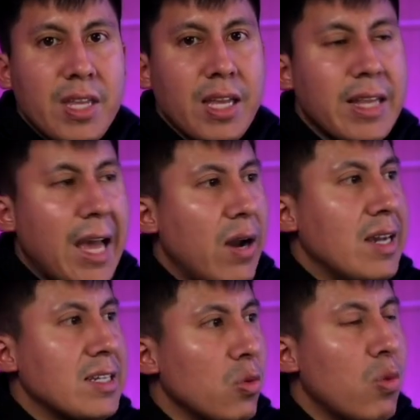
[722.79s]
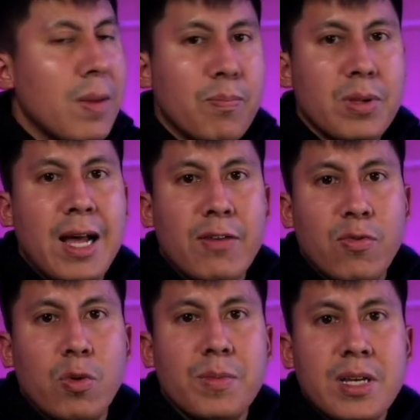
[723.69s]
Now, as the web
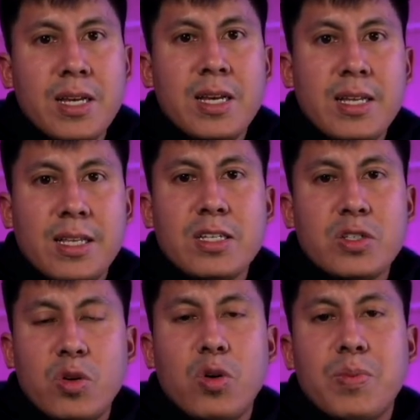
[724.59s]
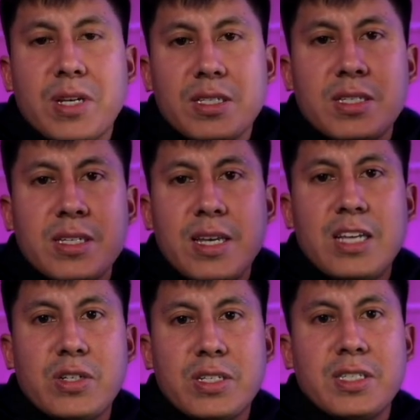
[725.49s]
platform, this is cool because, as
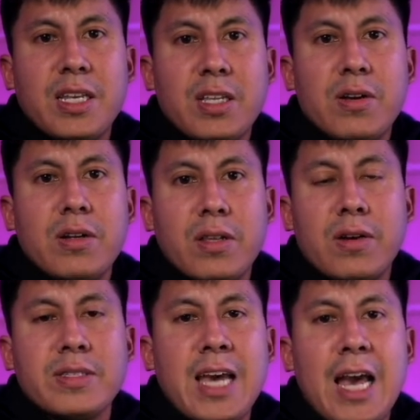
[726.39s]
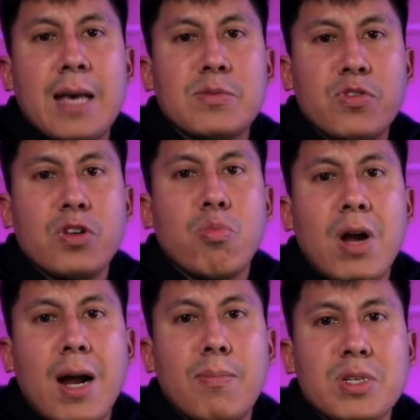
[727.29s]
you can see, there there are tabs for your
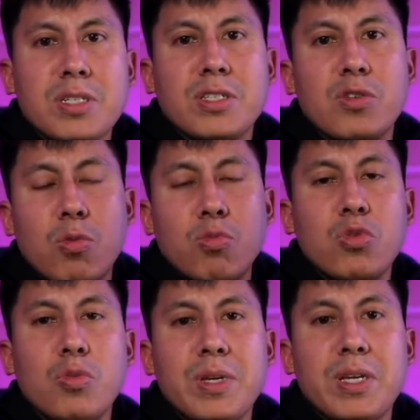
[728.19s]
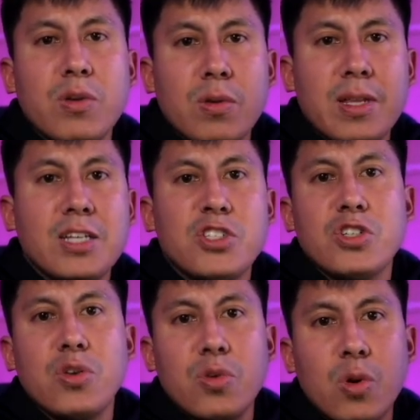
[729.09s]
properties, your Ruby, your ledger,
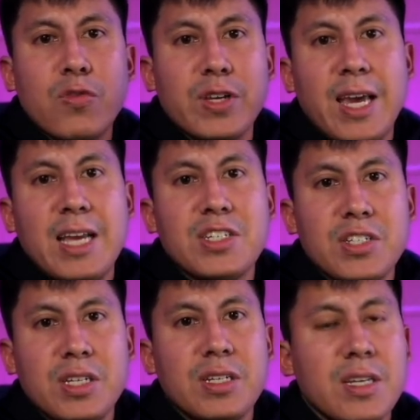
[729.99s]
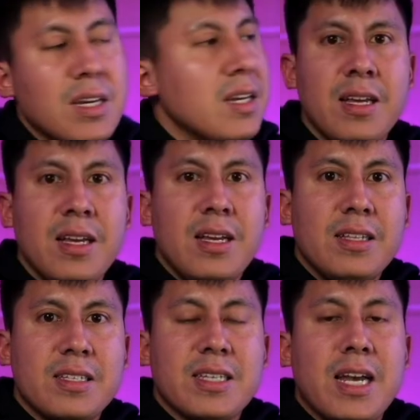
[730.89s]
your notification.
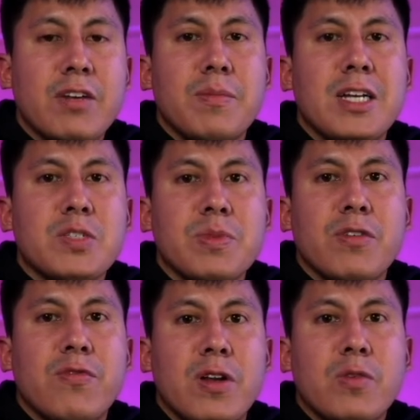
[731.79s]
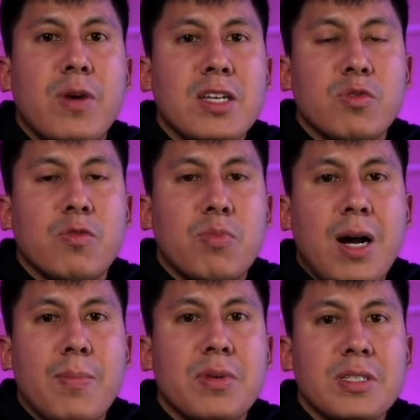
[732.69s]
This kind of reminds me of Fundrise with
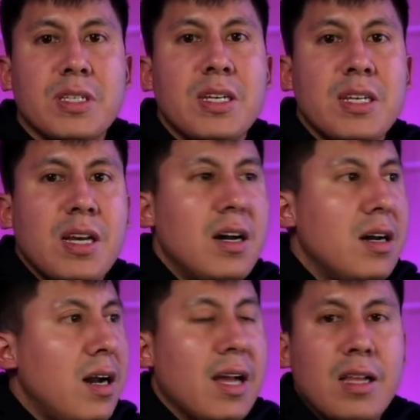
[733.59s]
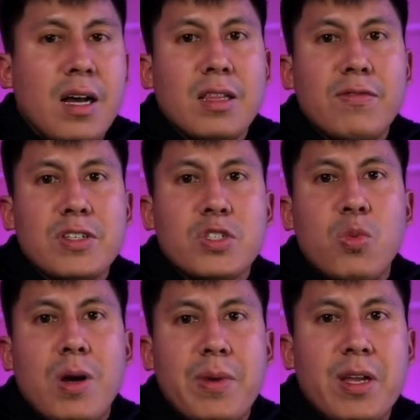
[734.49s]
properties. Uh, I, I love this
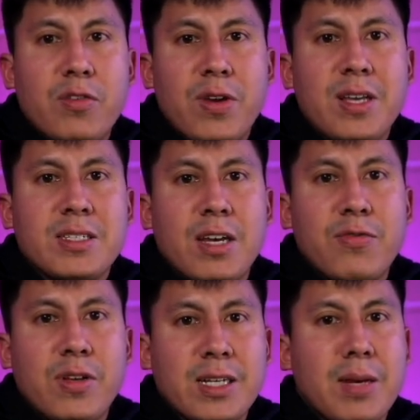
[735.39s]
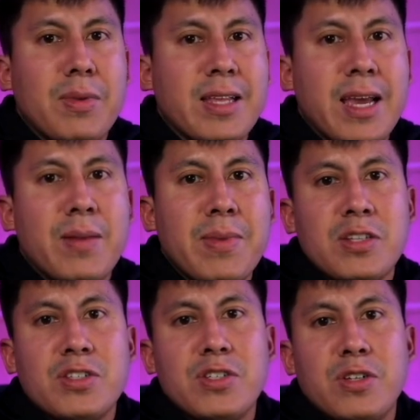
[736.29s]
web interface. I feel like I'm a land
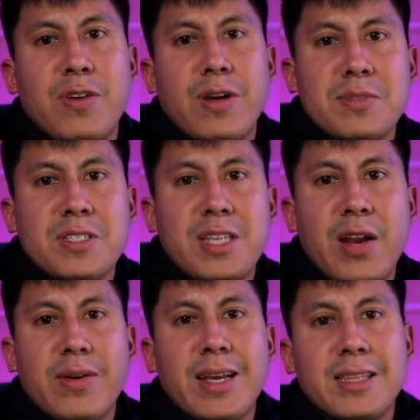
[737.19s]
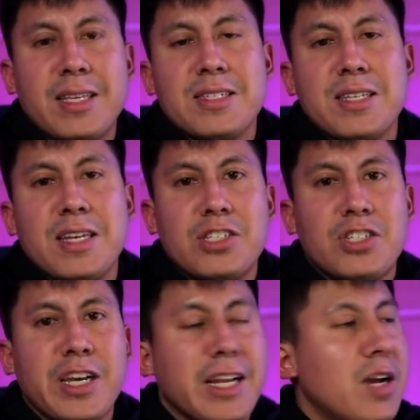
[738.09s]
manager if I'm staring at this and
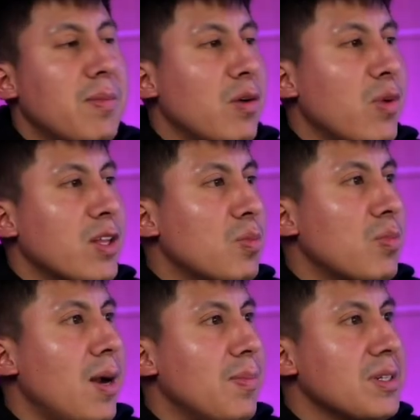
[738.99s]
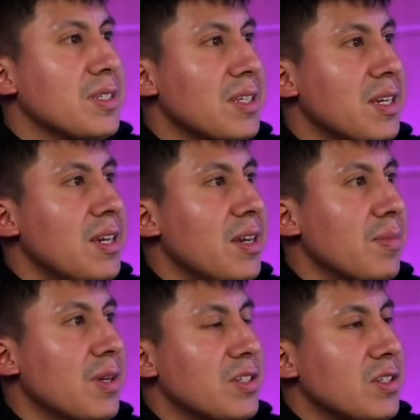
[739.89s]
checking out my rental properties,
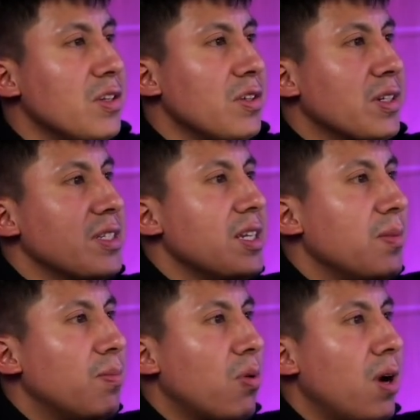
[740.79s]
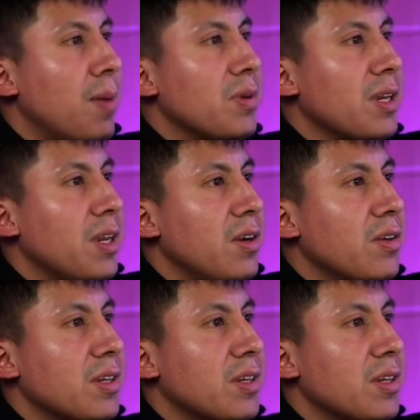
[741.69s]
because, you know, you can see property here, you can